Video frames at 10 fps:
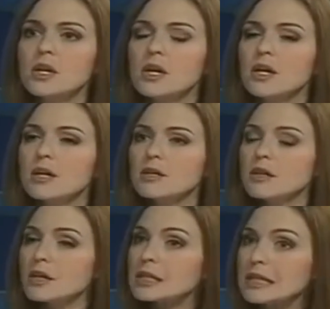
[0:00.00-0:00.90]

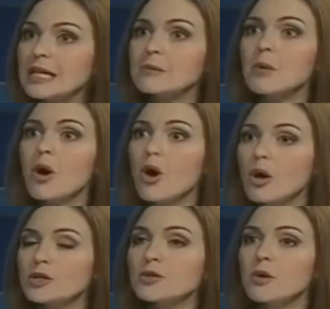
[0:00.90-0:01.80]
a claim
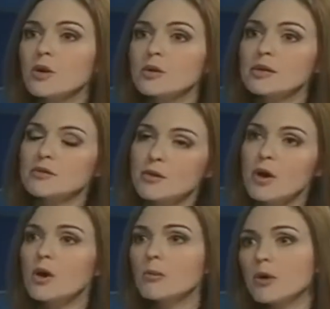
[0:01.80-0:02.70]
on your own if you're a
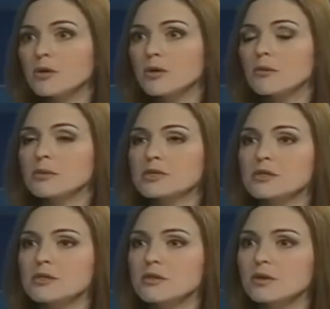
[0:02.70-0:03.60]
homeowner or a
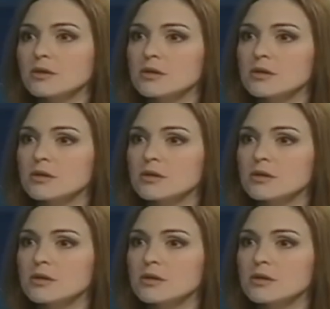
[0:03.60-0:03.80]
business owner?